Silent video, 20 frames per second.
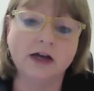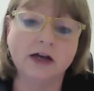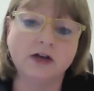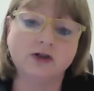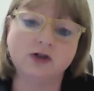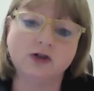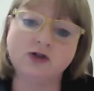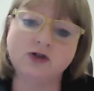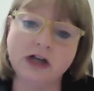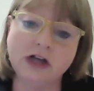
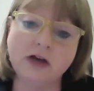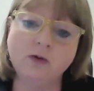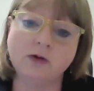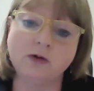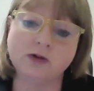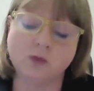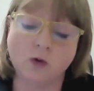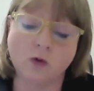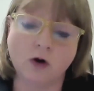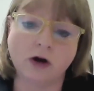So she
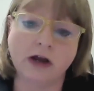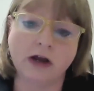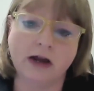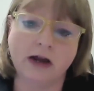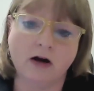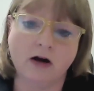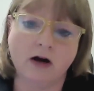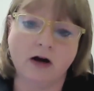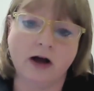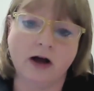was working
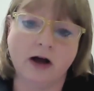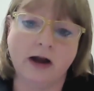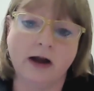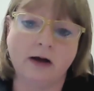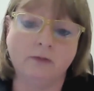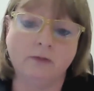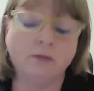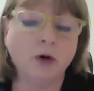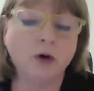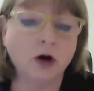on a
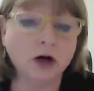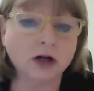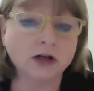book.